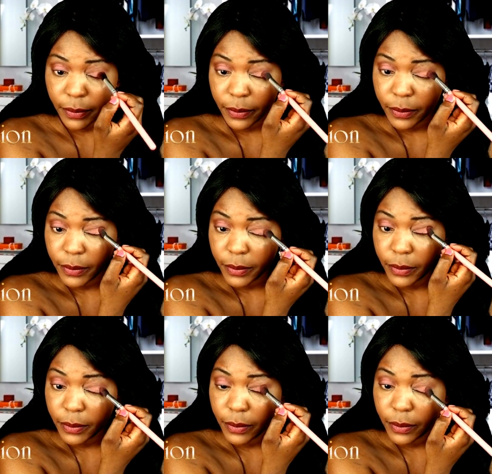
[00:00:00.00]

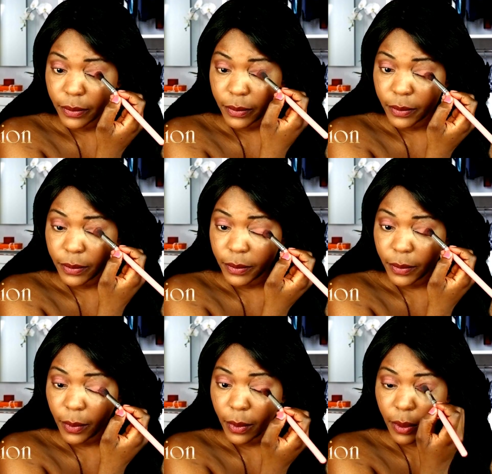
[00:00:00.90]

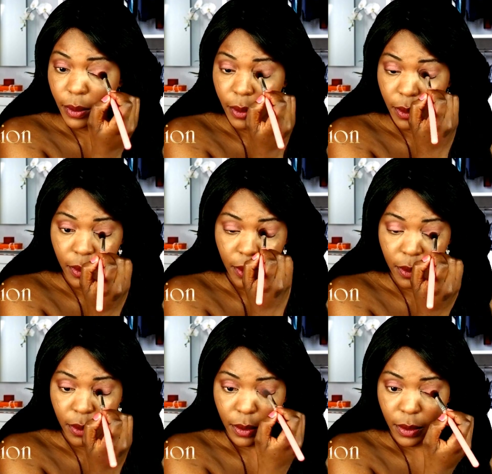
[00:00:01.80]

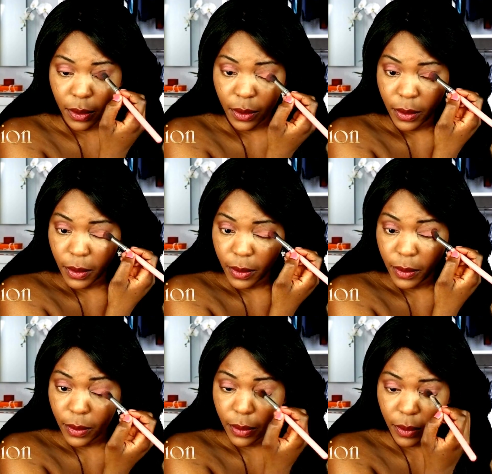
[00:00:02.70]

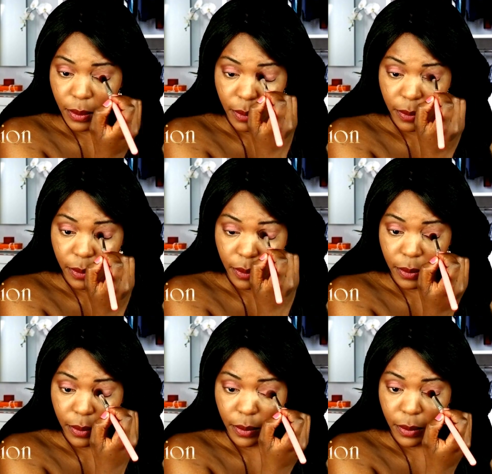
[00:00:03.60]

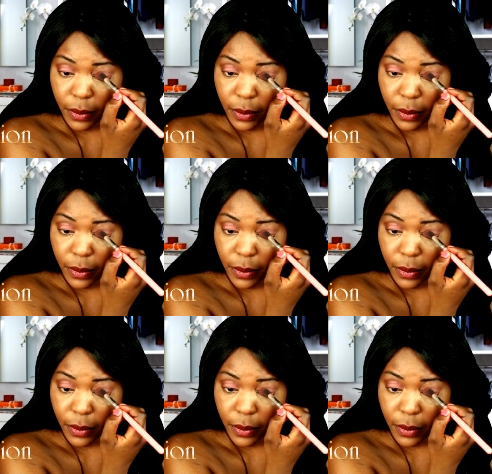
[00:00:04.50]
Nothing is said.